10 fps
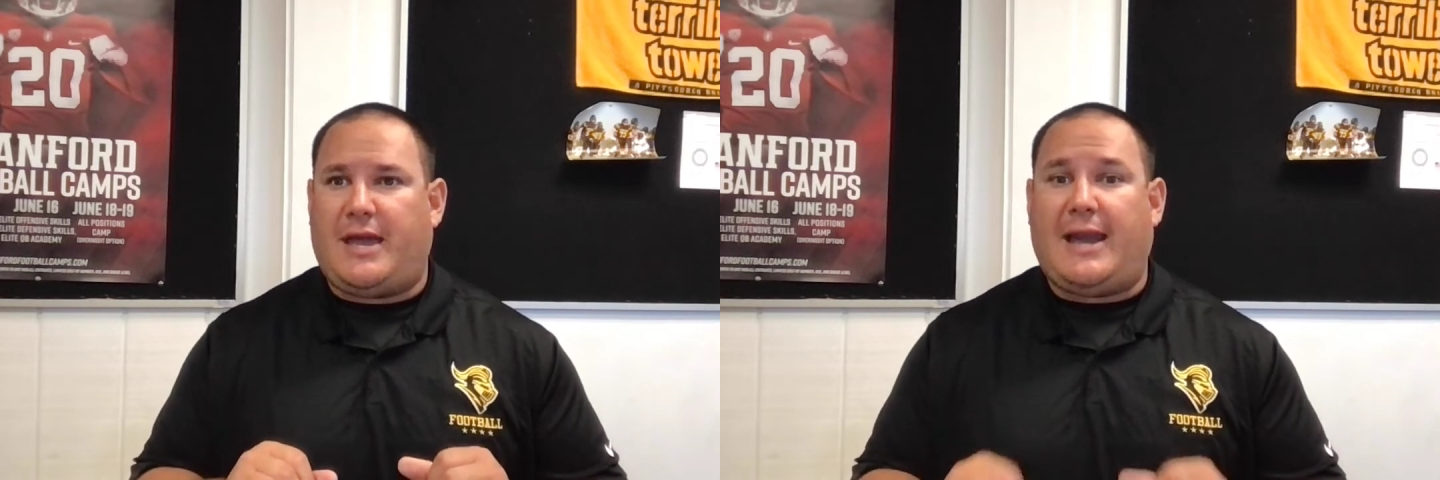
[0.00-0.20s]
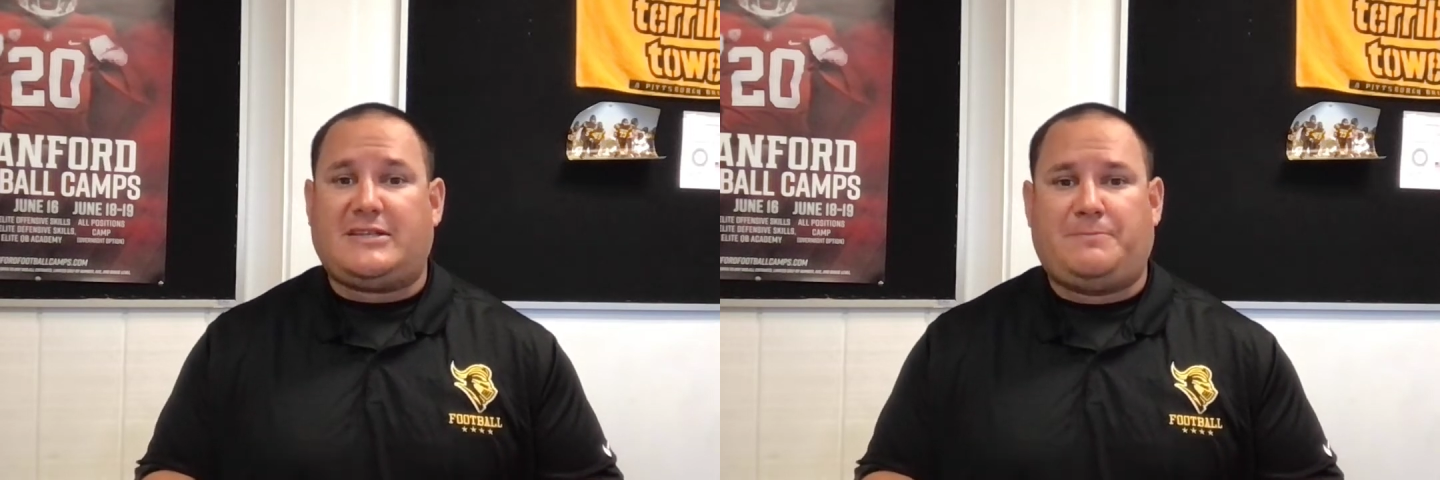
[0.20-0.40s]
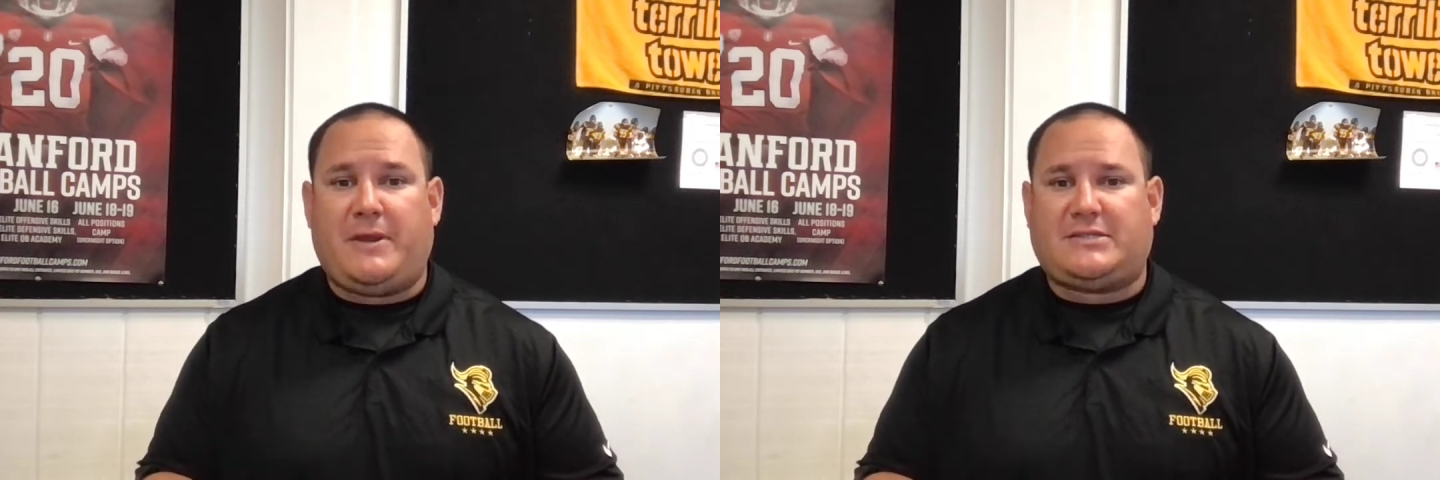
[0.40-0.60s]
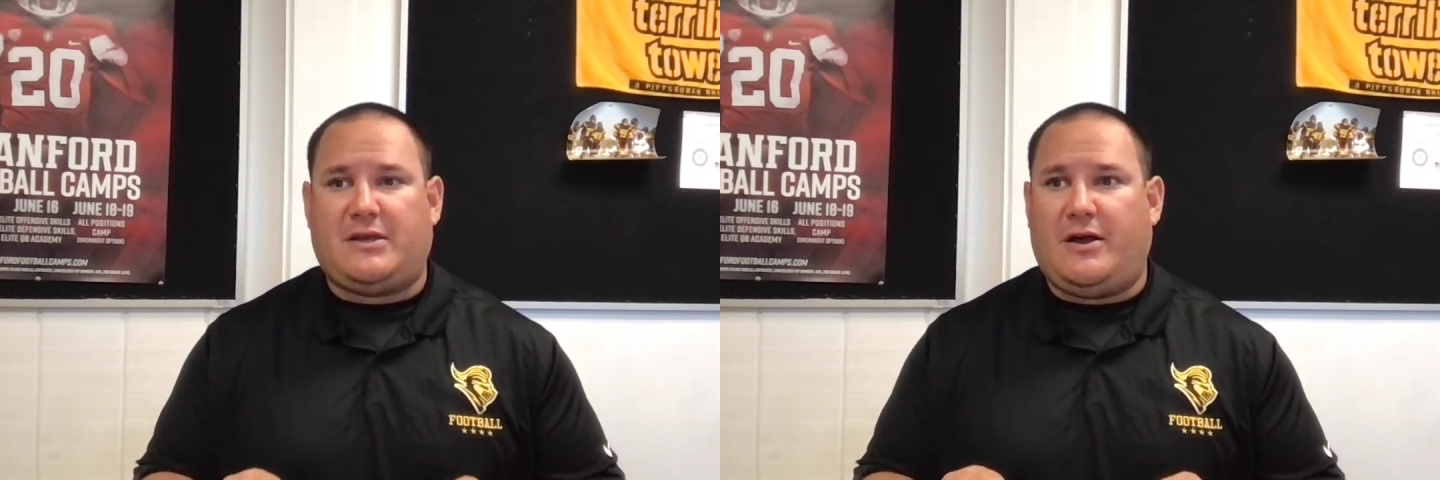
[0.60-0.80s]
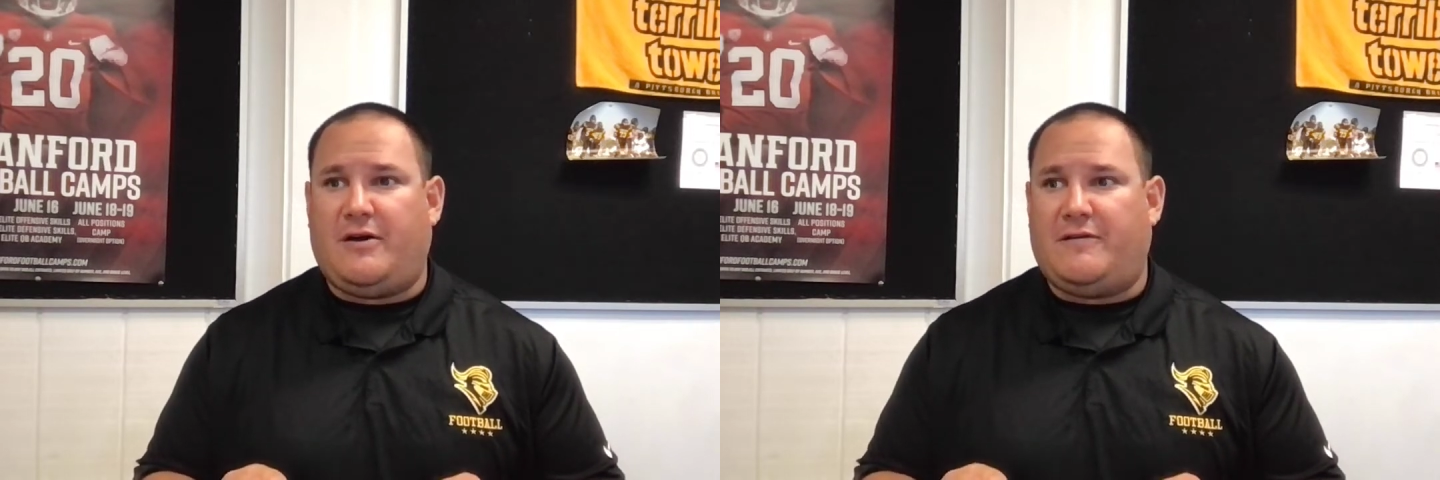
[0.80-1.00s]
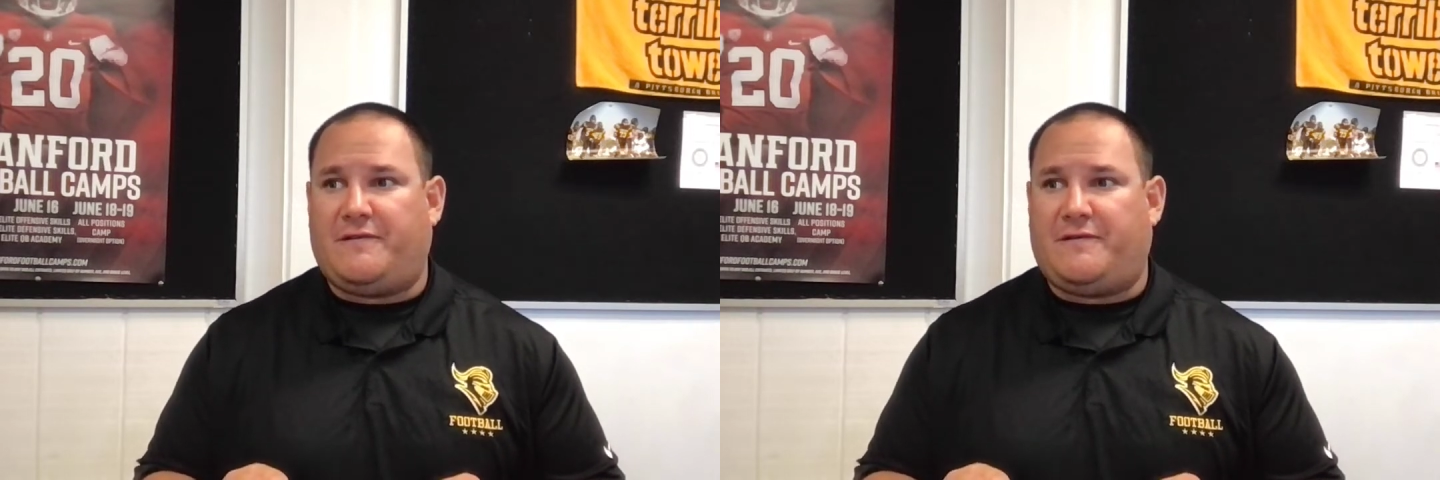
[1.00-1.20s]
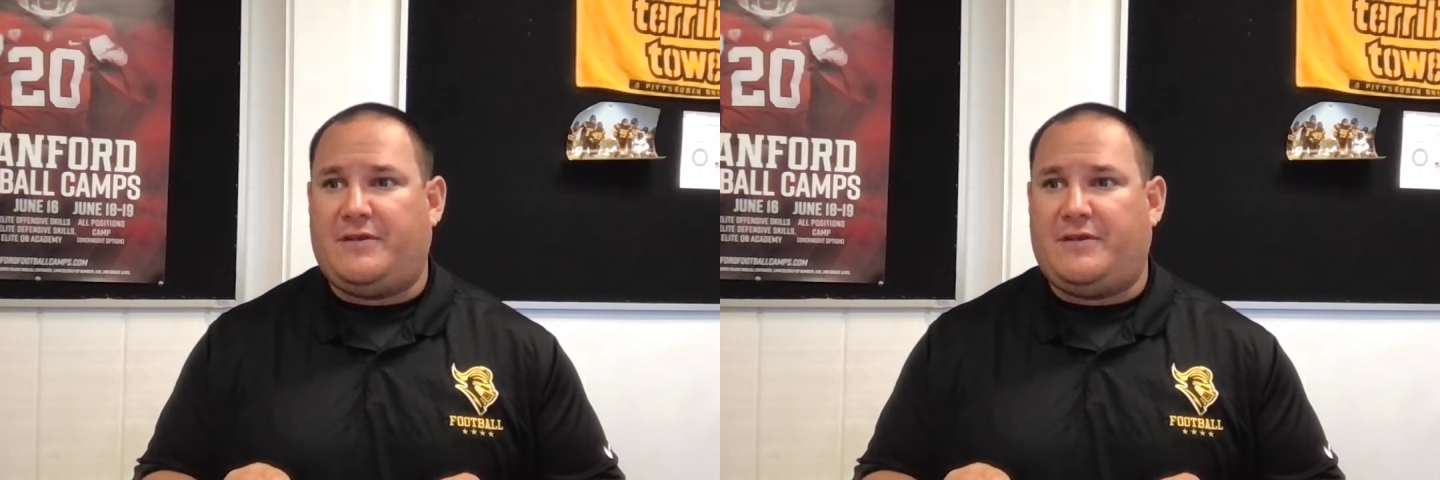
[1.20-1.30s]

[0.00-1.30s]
aspect of